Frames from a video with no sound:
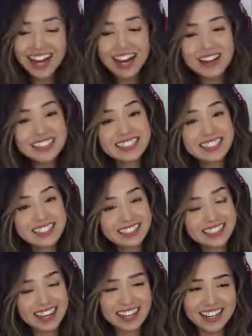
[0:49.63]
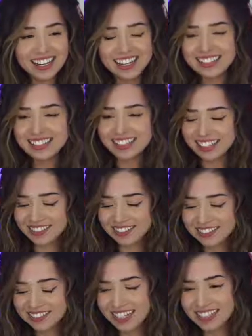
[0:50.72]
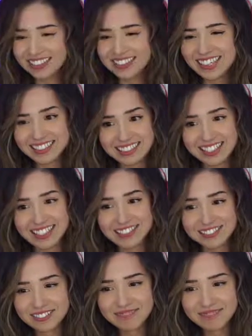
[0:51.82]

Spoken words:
Oh, it's Feel a nut. Oh, that's tough. That's tough.